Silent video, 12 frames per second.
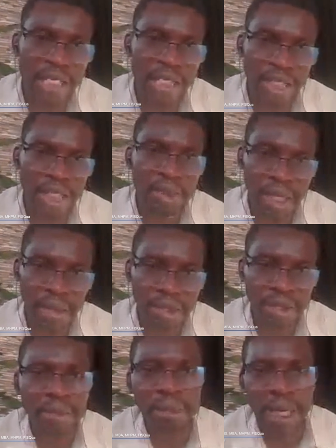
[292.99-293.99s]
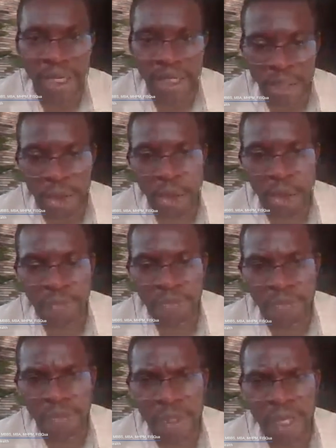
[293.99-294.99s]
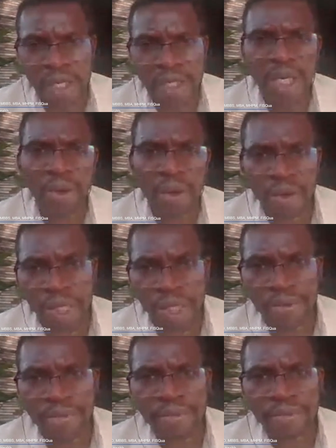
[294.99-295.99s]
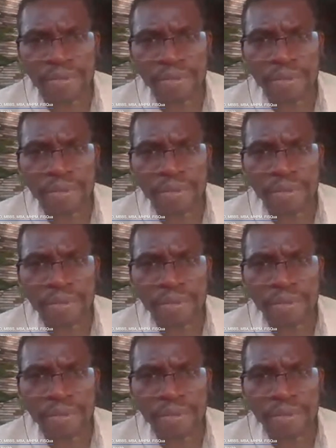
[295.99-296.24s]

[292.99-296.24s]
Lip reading: And it became a topical issue. Secondly,